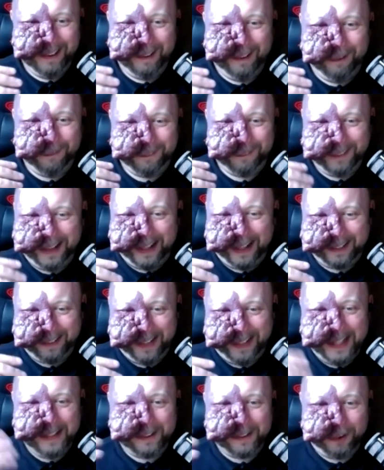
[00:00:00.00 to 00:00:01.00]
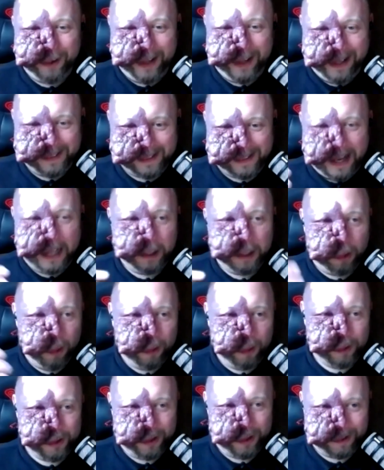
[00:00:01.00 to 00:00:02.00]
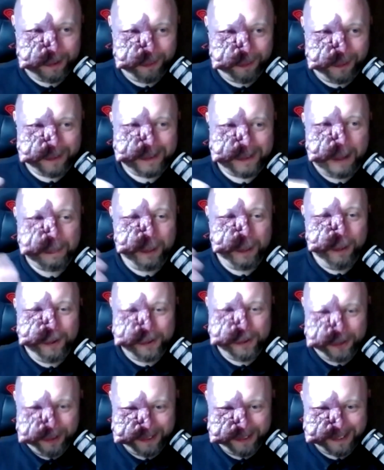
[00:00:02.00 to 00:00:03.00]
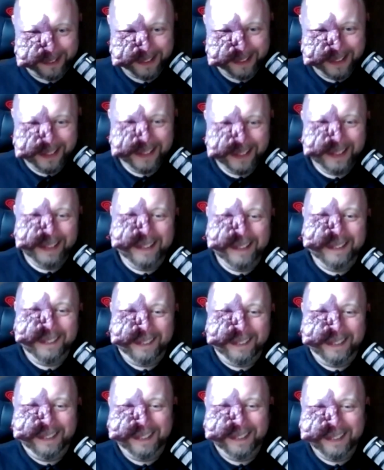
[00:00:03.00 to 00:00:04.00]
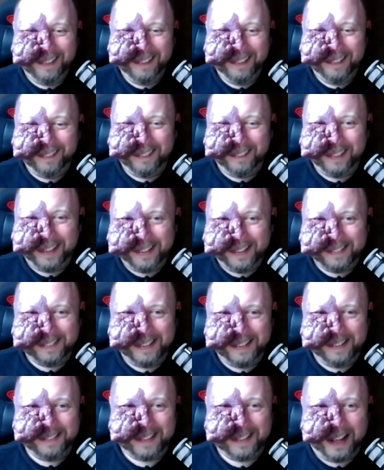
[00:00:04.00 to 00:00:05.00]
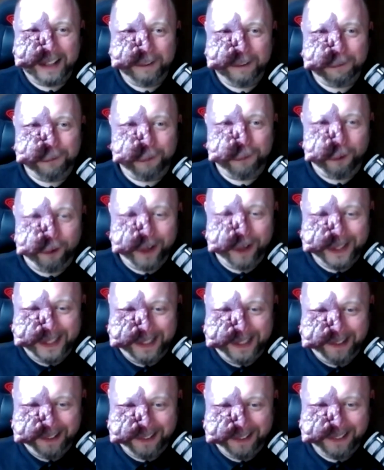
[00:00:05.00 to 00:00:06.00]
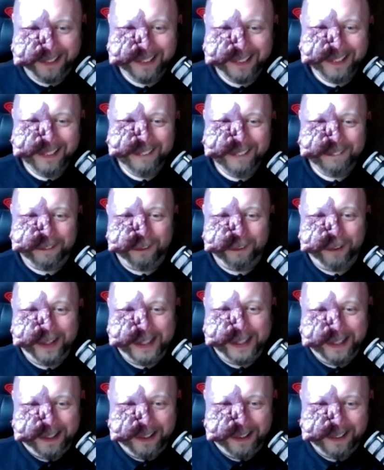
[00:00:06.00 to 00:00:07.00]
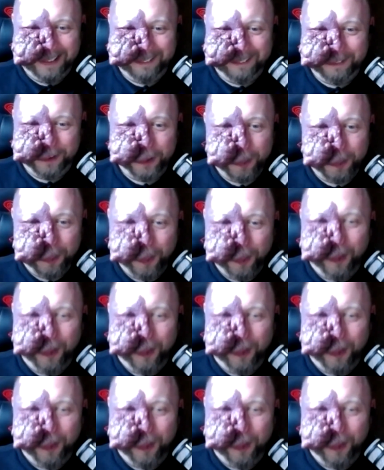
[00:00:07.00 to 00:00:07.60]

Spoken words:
of like the internet's unconscious or subconscious. Or this kind of Freudian view